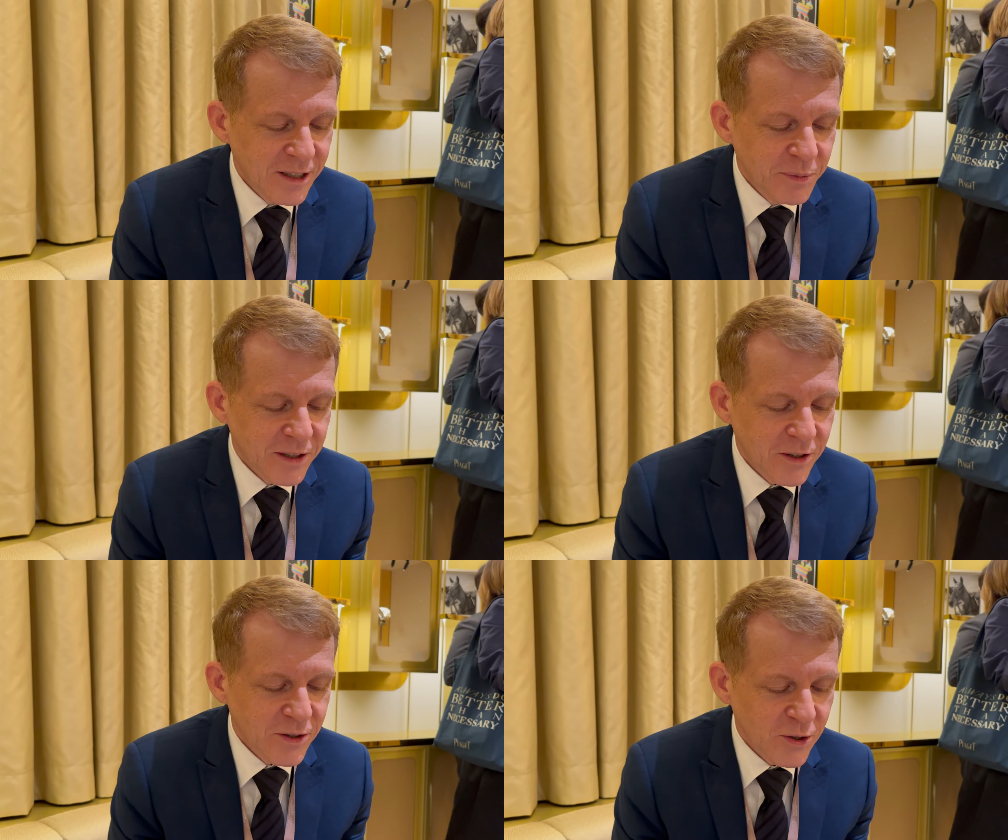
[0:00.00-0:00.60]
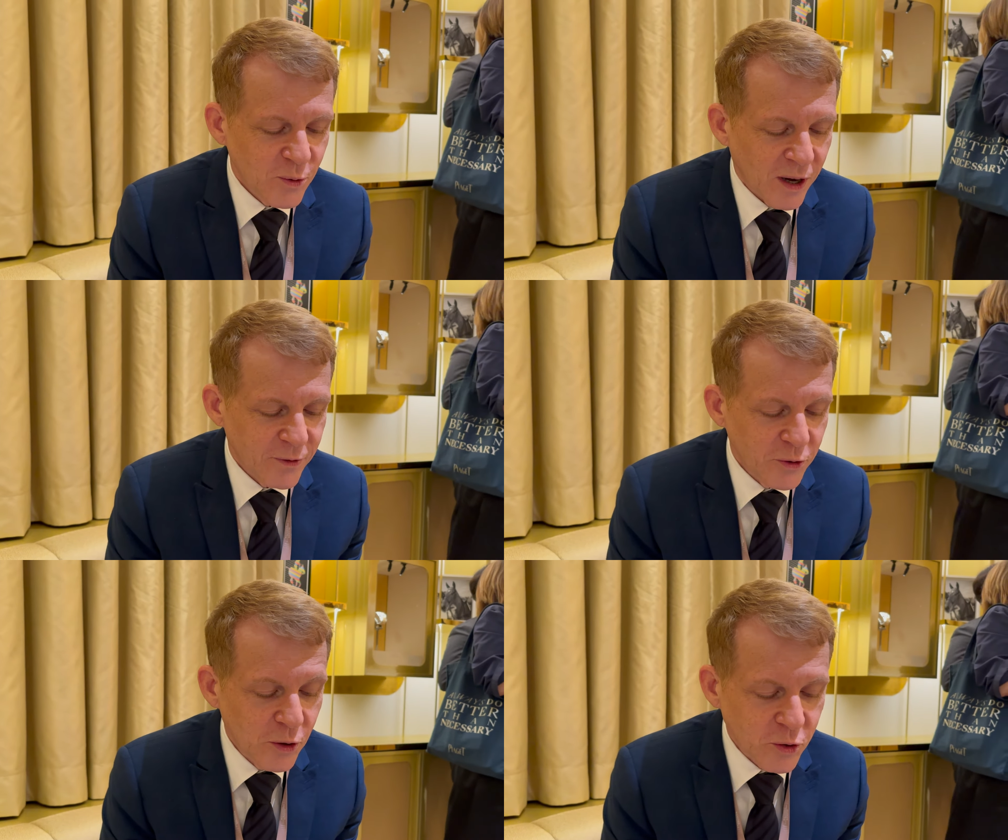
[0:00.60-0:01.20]
because you
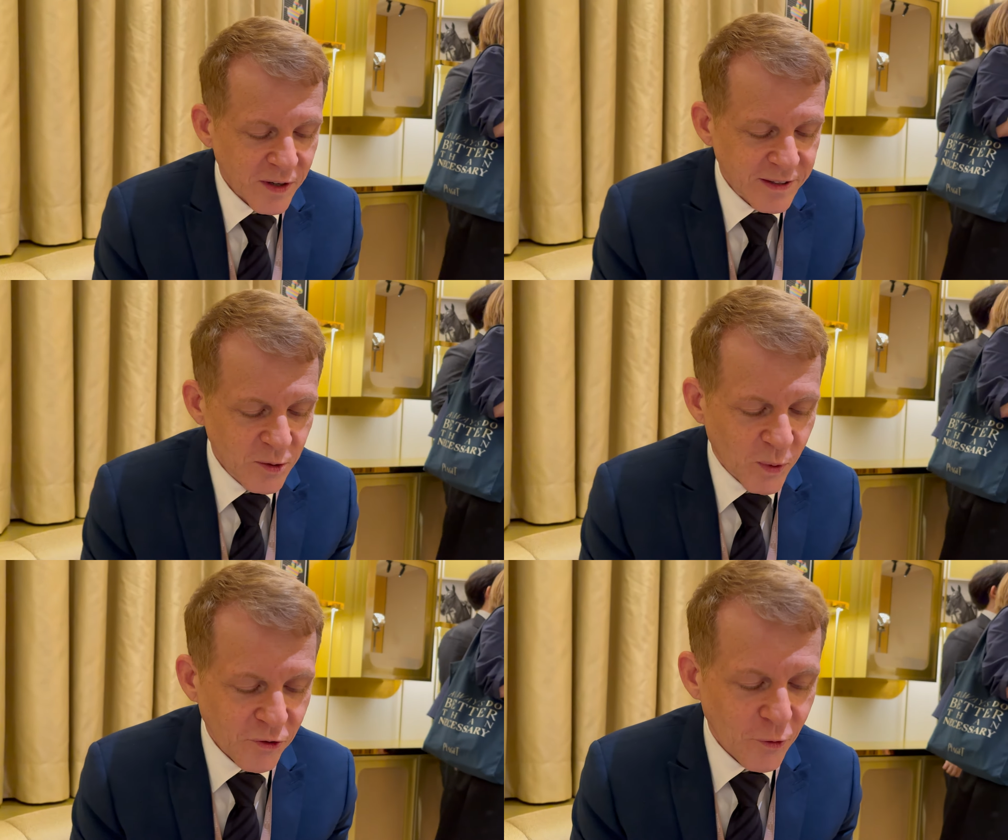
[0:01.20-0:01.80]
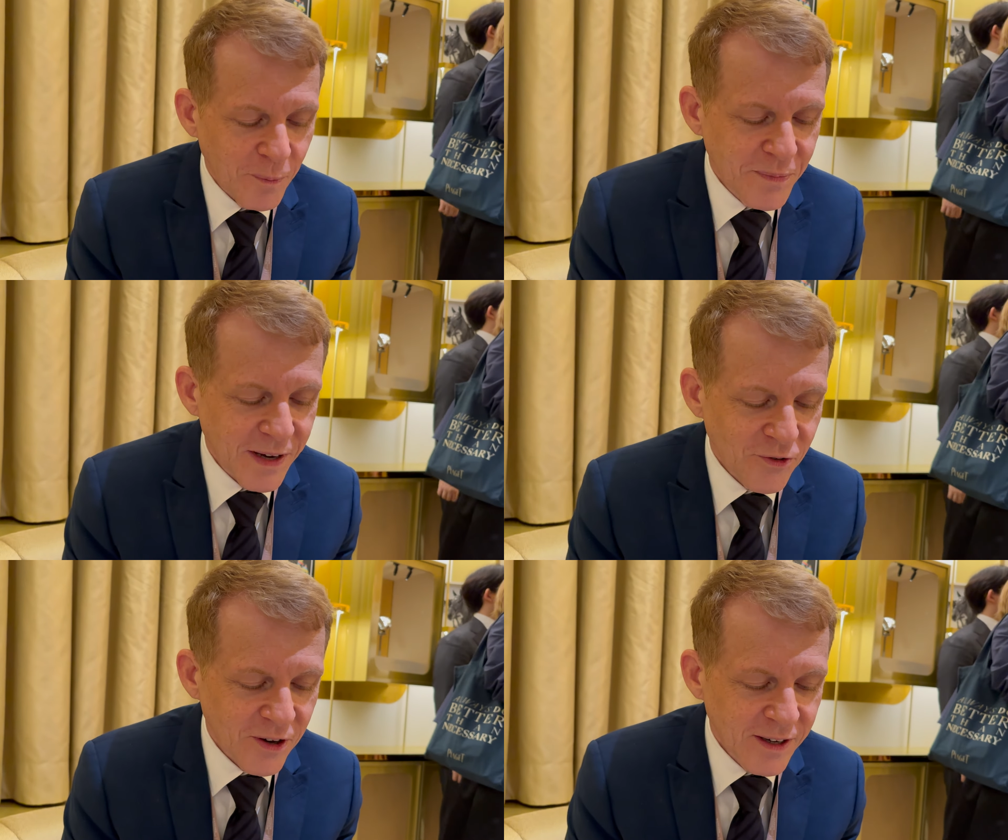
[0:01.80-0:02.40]
have an interesting watch from
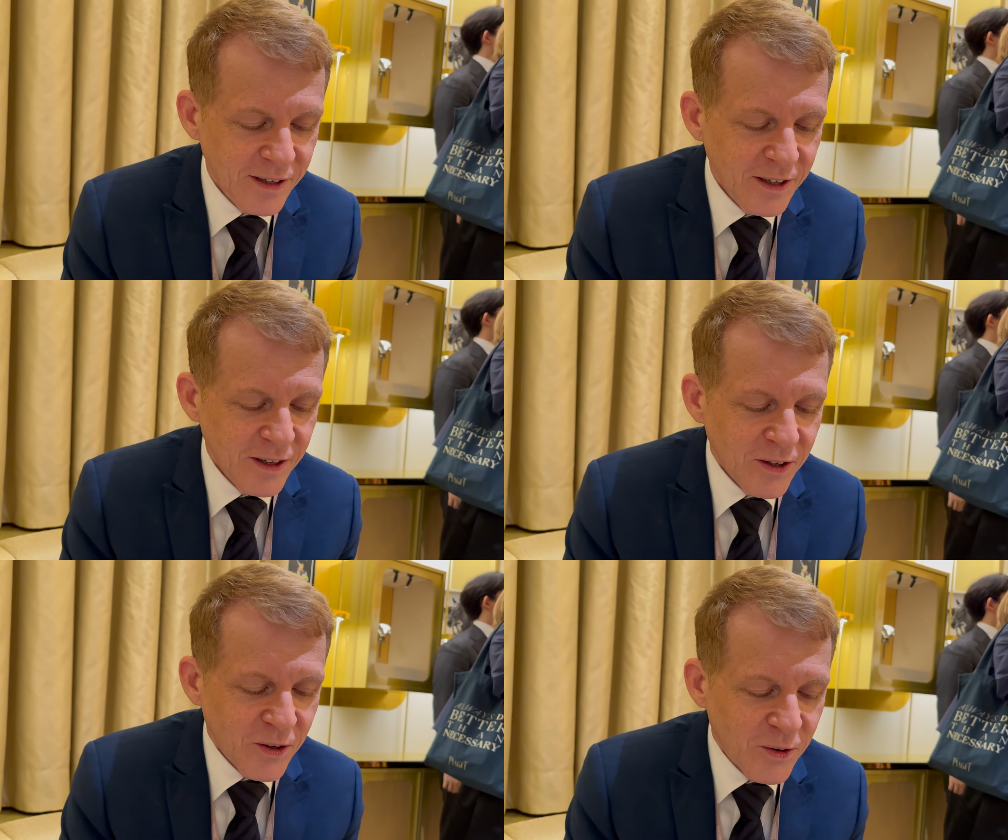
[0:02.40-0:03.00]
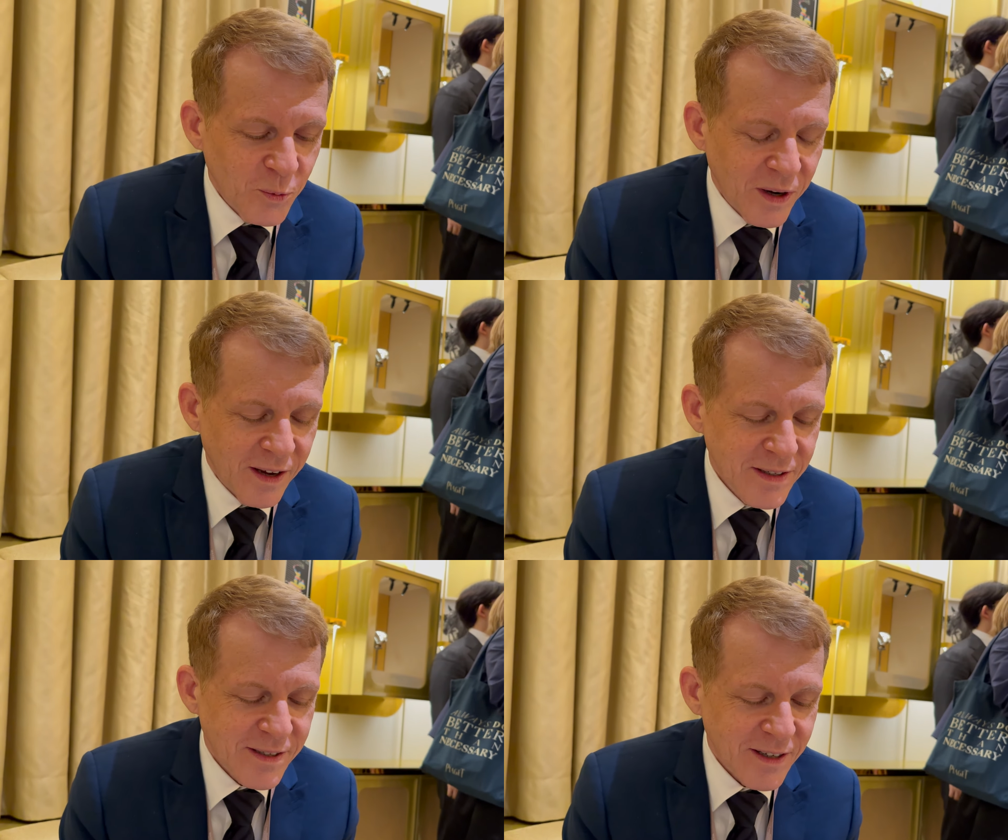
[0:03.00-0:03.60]
Piaget
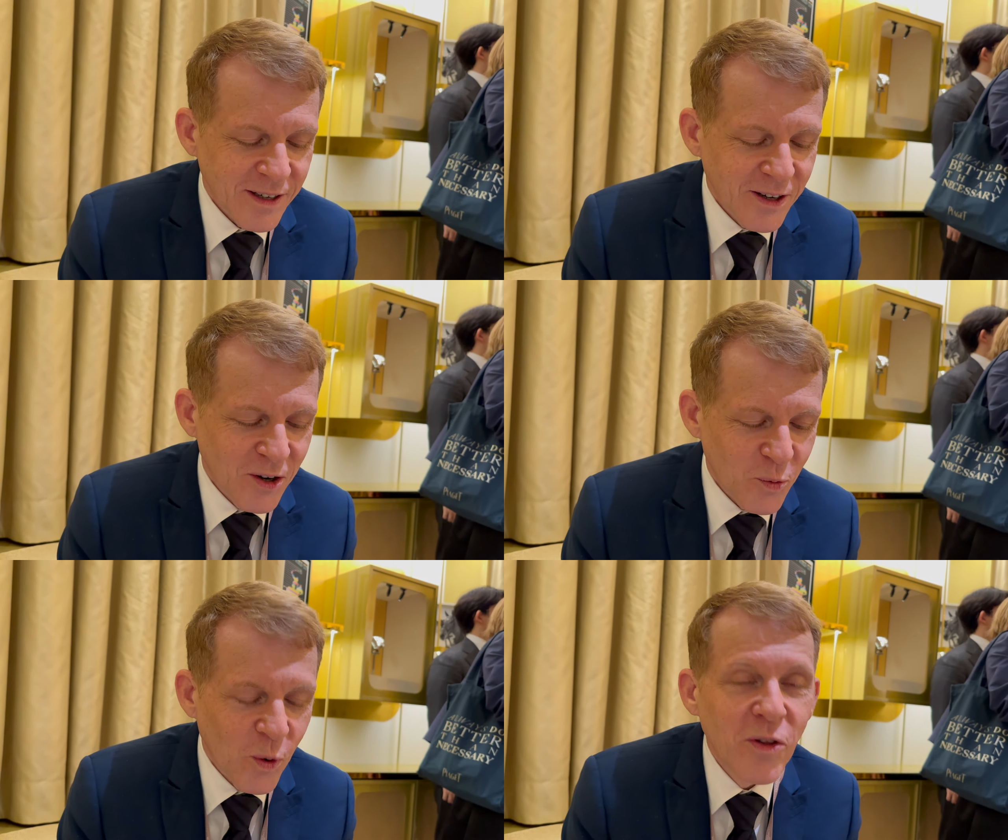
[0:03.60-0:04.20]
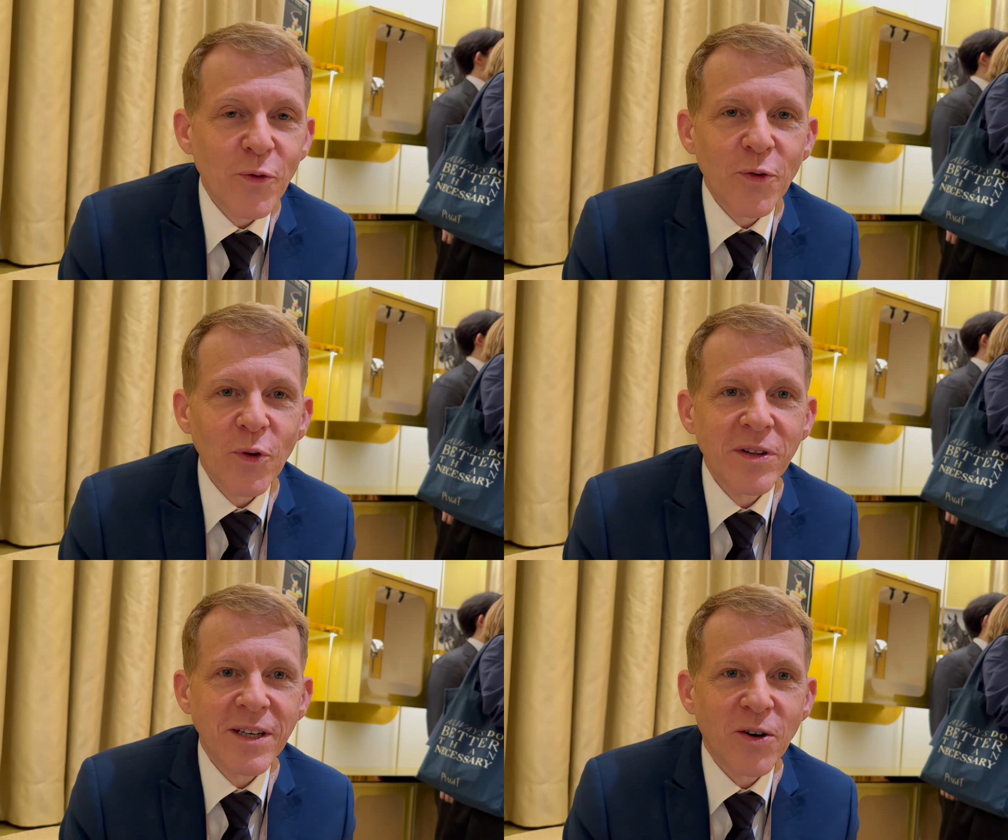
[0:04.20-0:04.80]
with a
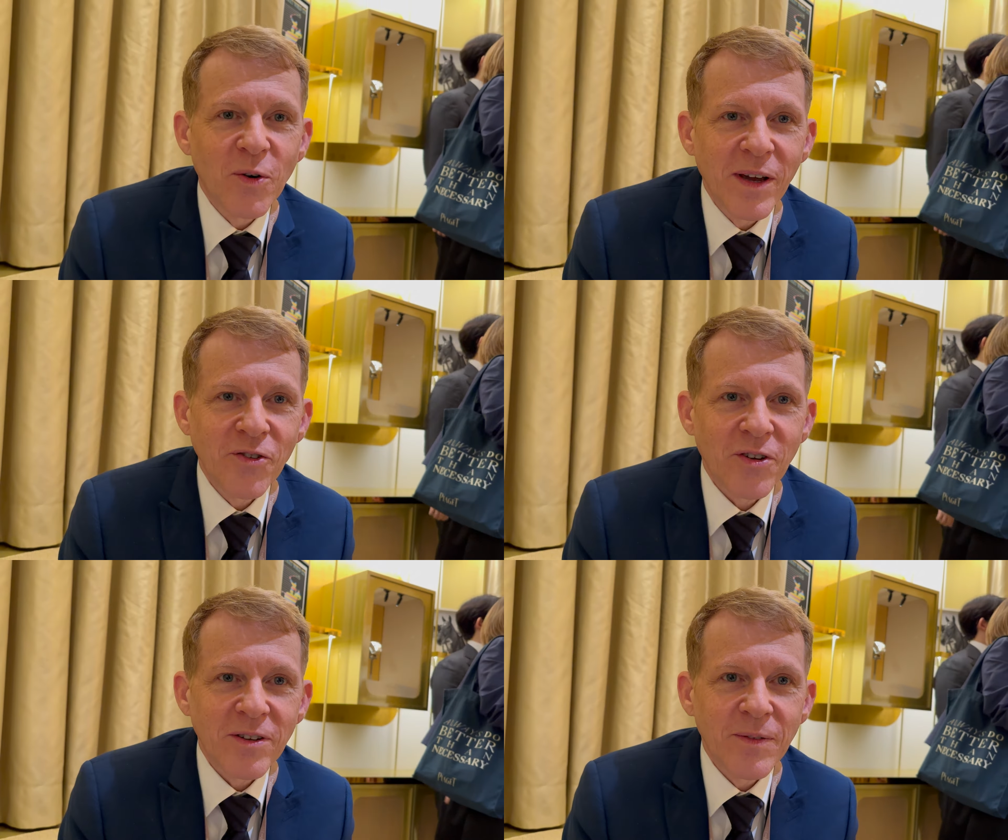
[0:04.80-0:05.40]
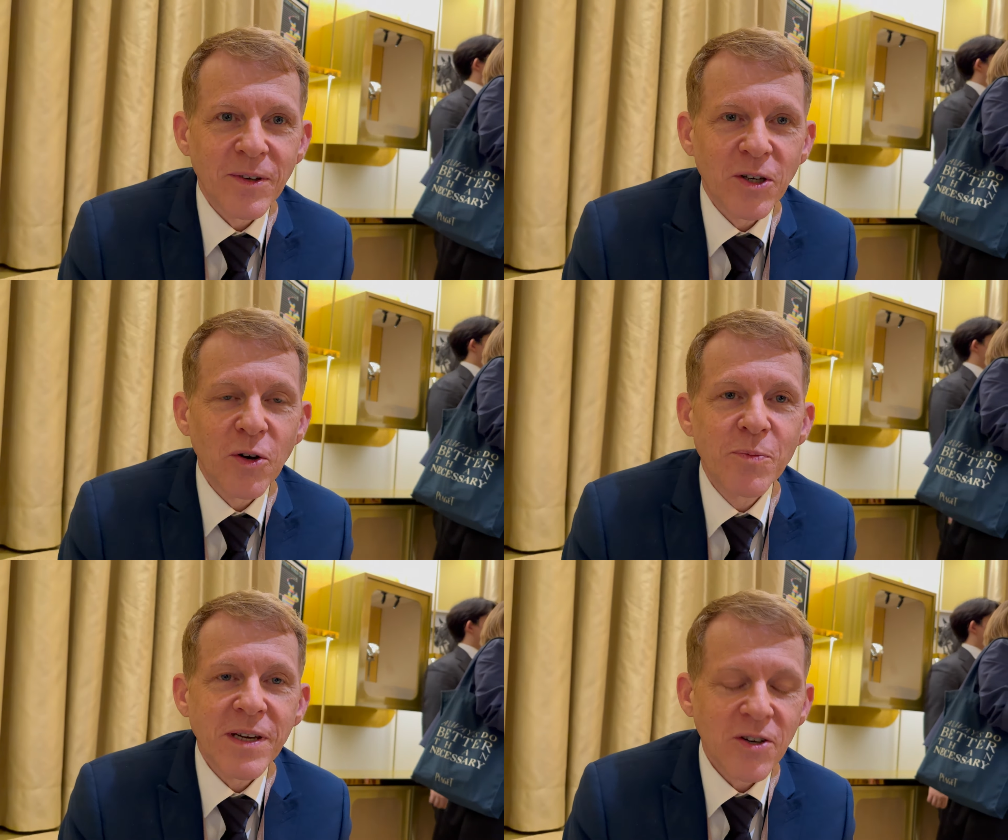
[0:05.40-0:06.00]
wonderful decoration.
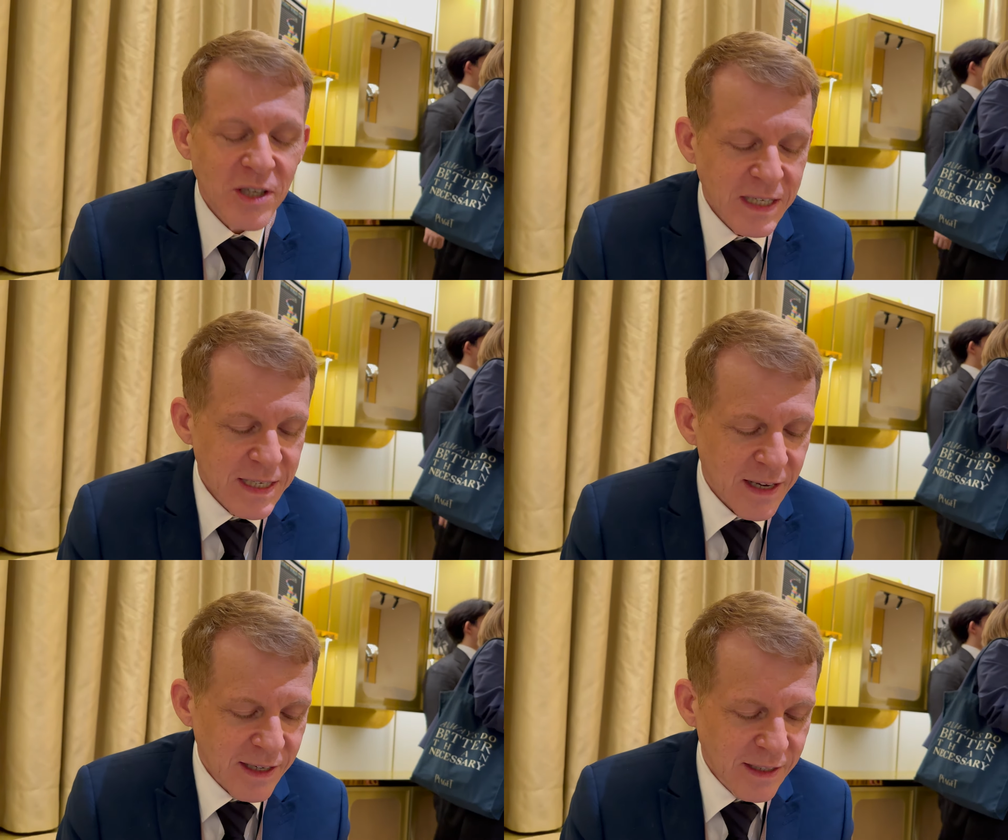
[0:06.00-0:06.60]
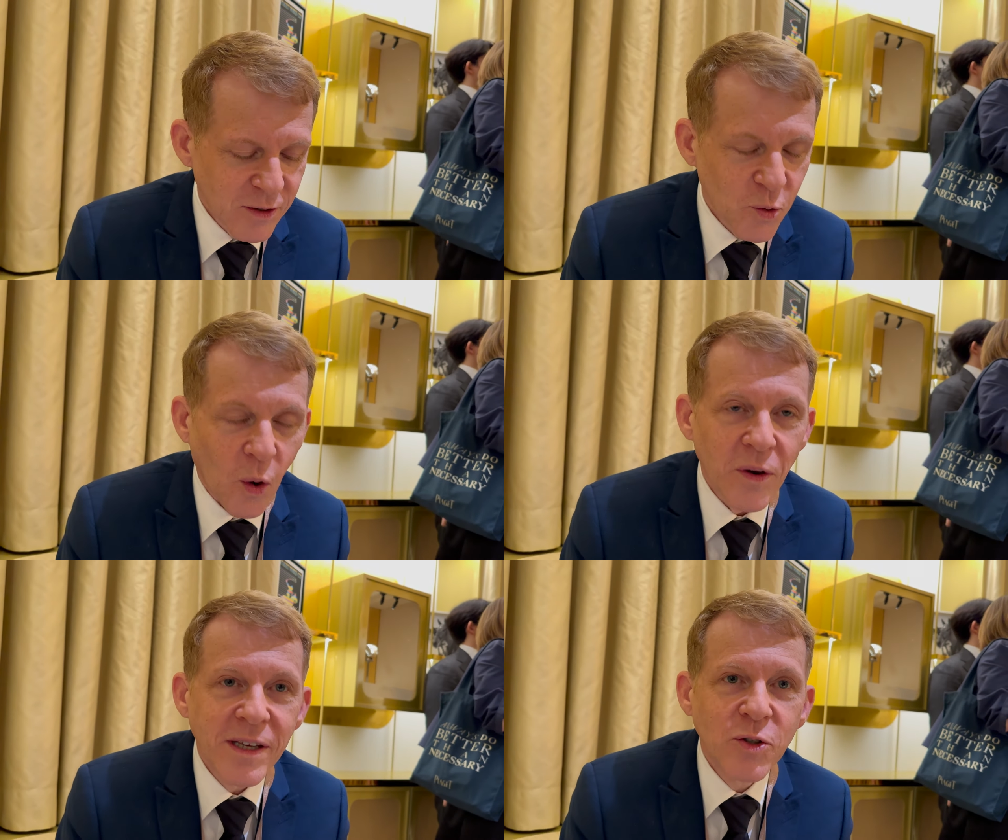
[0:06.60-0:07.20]
You know, Piaget decided to
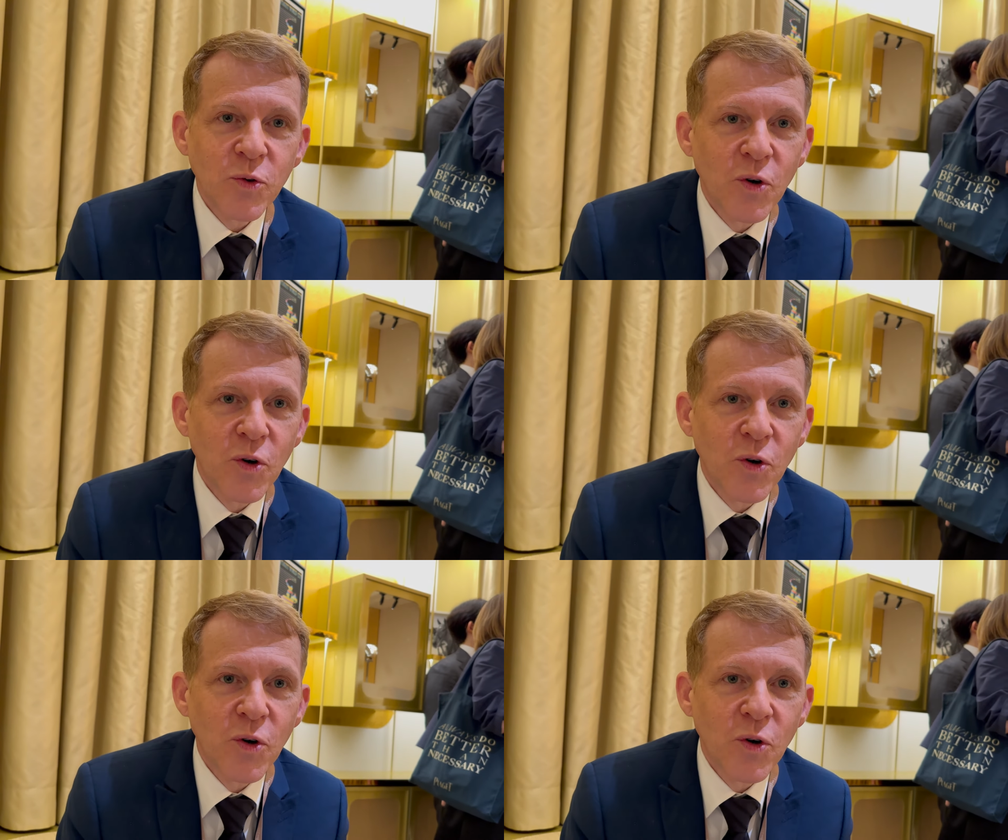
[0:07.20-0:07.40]
only do